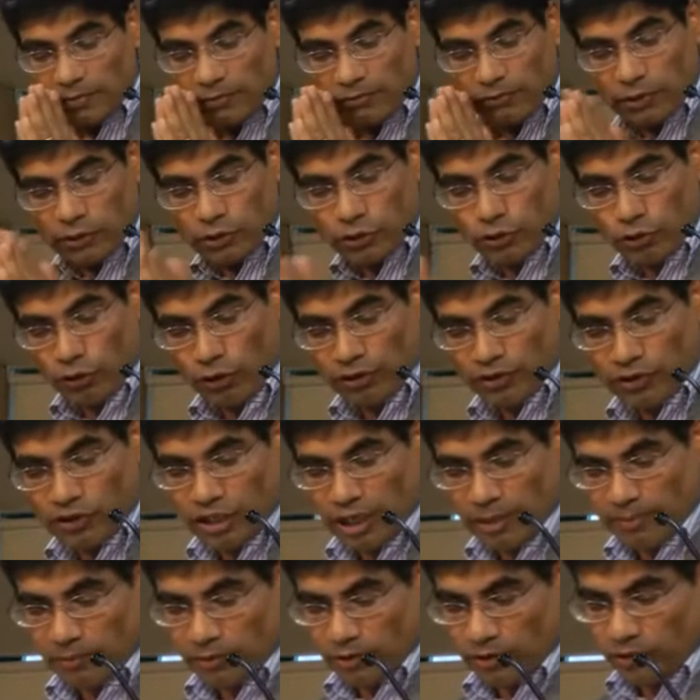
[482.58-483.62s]
1 John
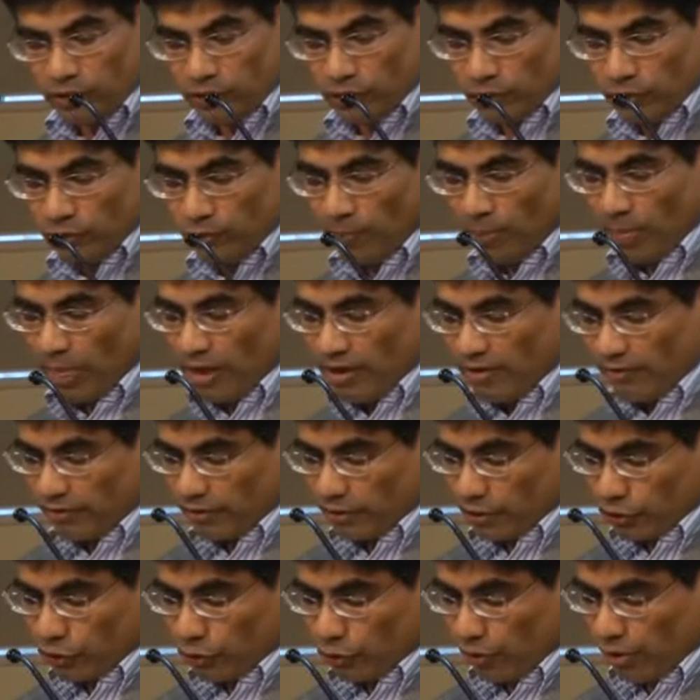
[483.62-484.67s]
chapter 2,
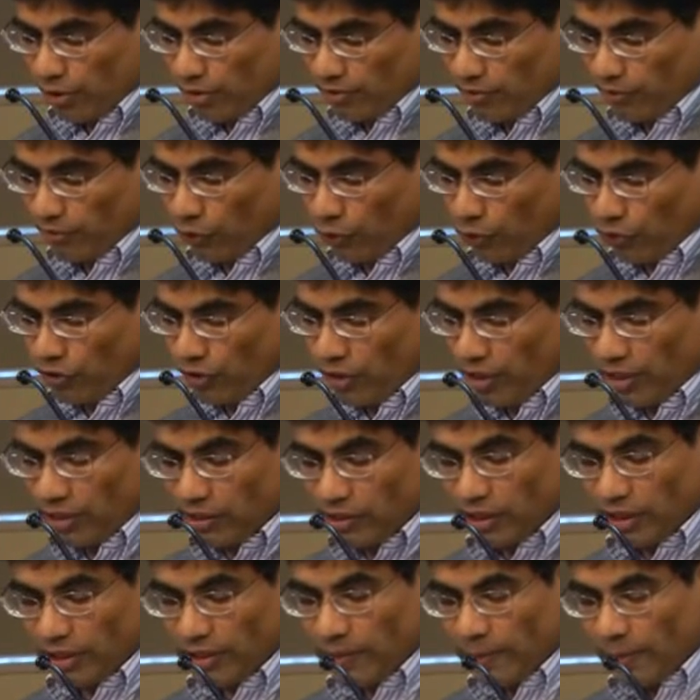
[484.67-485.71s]
verse 12 to 14. He
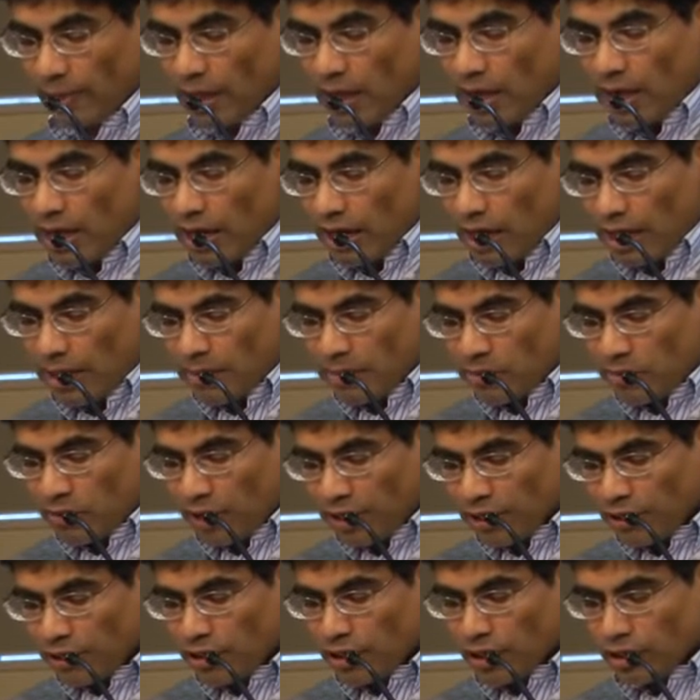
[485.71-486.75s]
said, I am
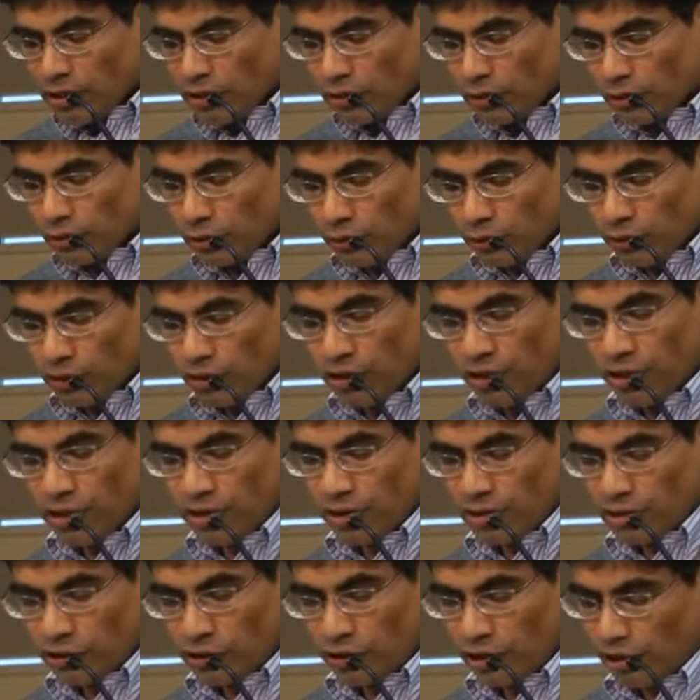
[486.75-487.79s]
writing to you,
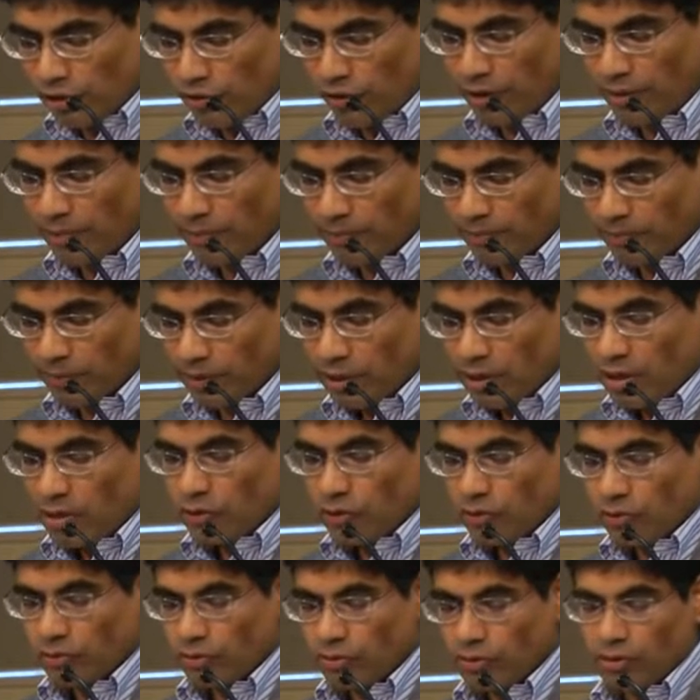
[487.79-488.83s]
dear children.
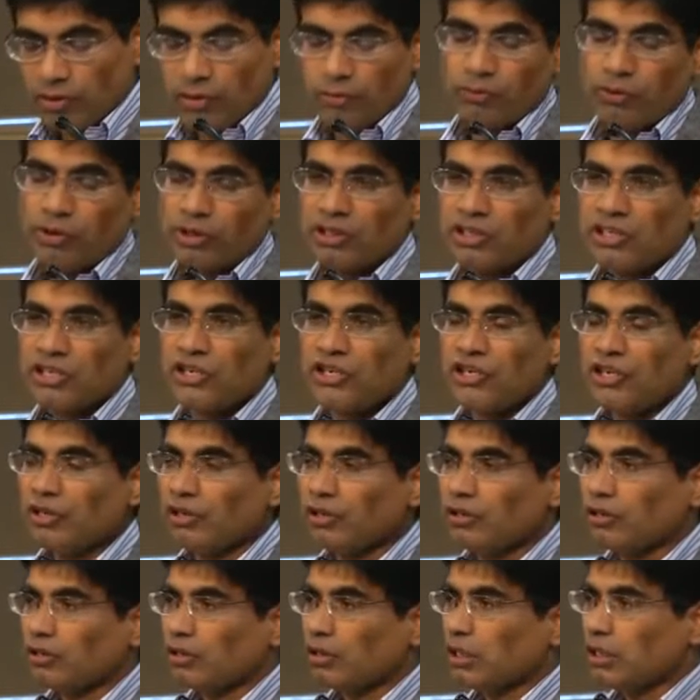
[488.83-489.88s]
The word
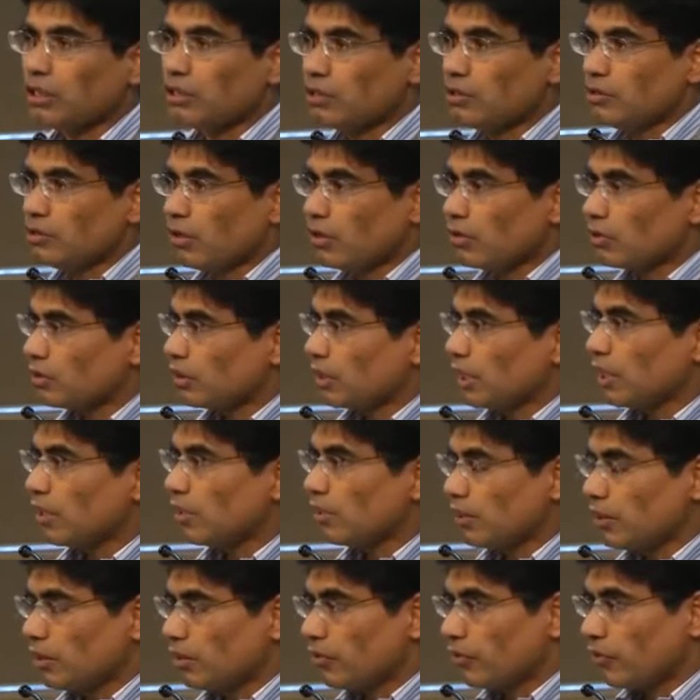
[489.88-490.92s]
dear is not there
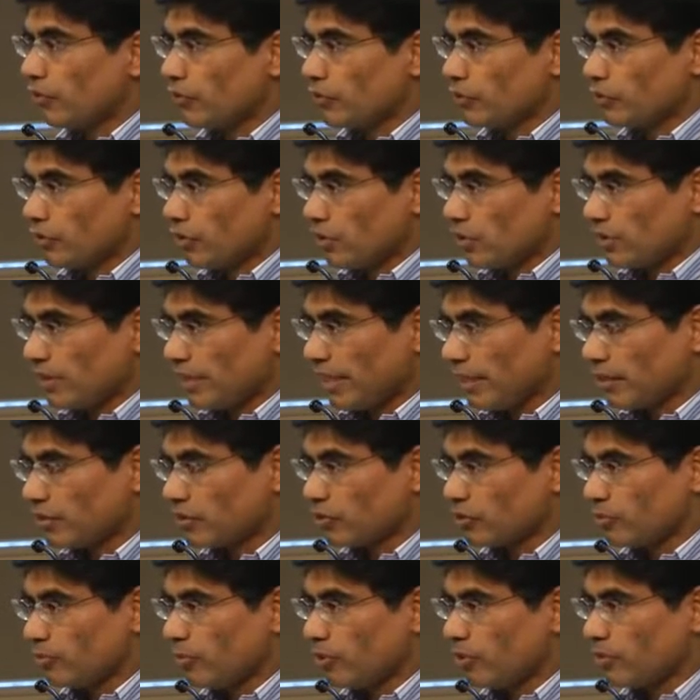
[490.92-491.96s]
in the original
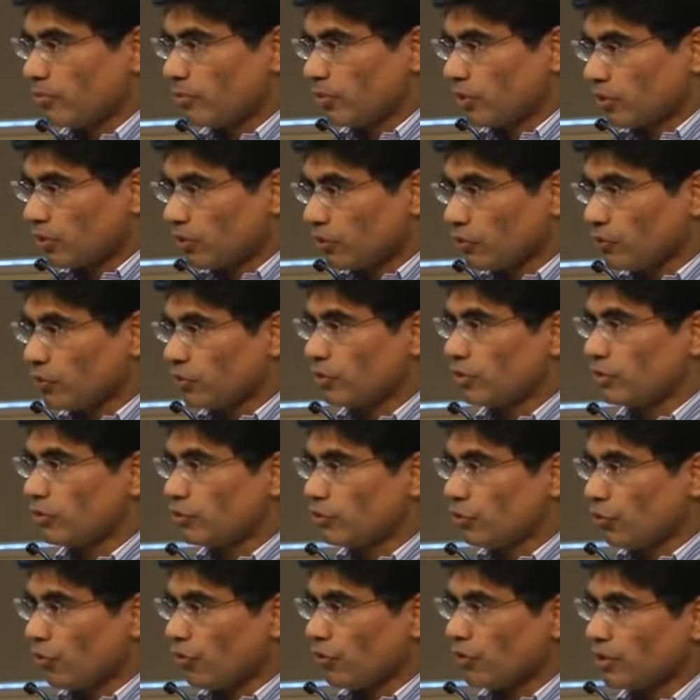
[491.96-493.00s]
text, but because
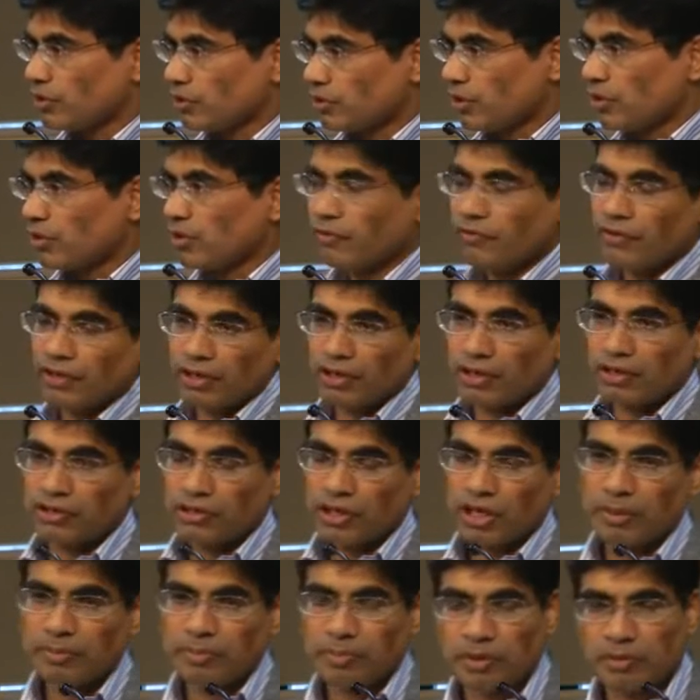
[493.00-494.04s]
John is a loving
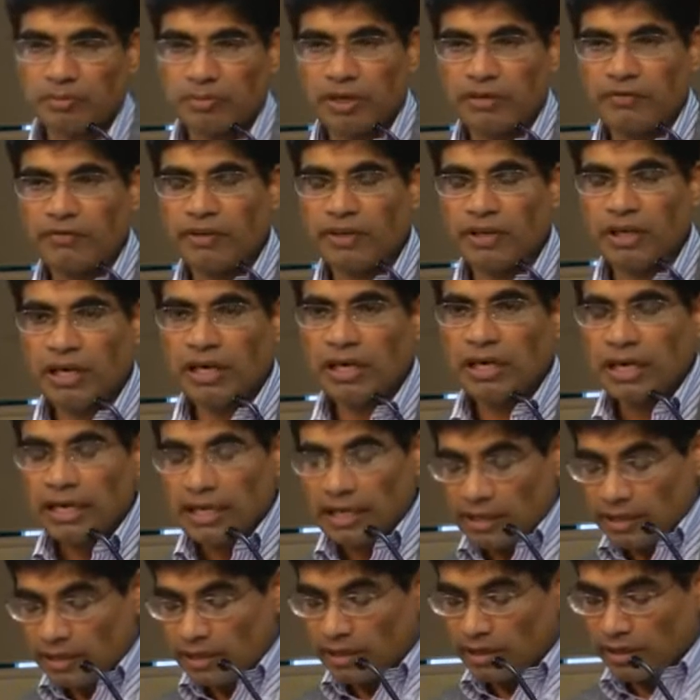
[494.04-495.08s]
disciple, maybe
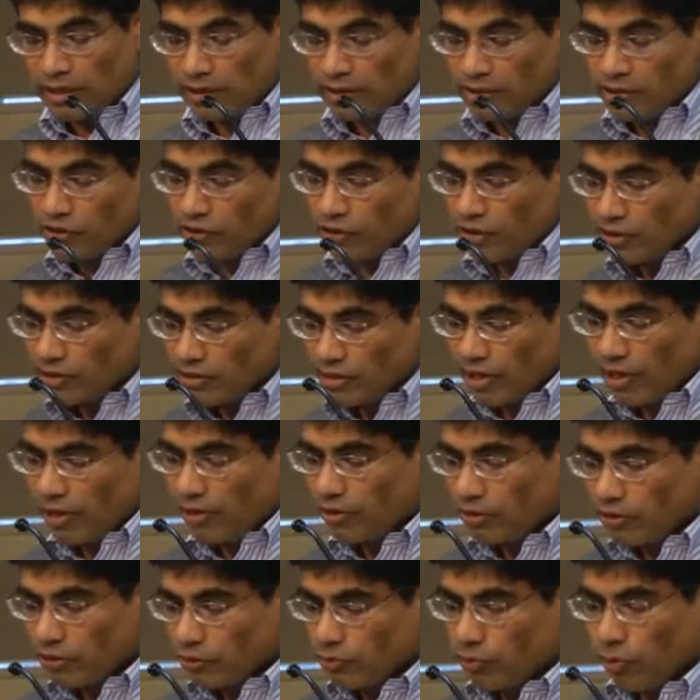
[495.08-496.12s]
the English
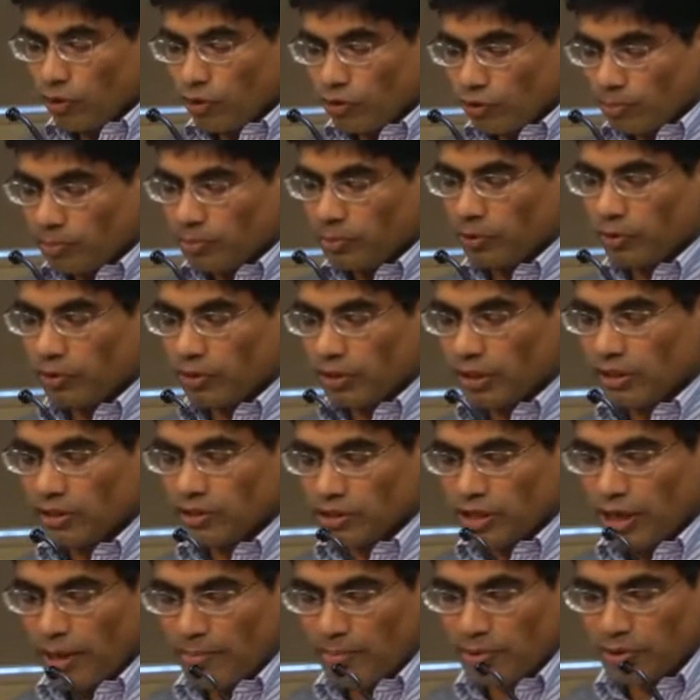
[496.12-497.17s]
translators want to put
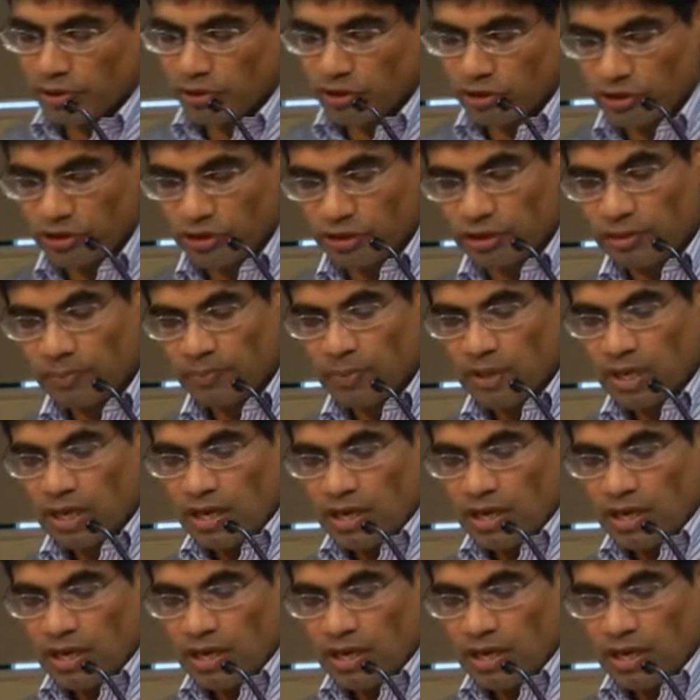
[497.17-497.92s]
his emphasis here.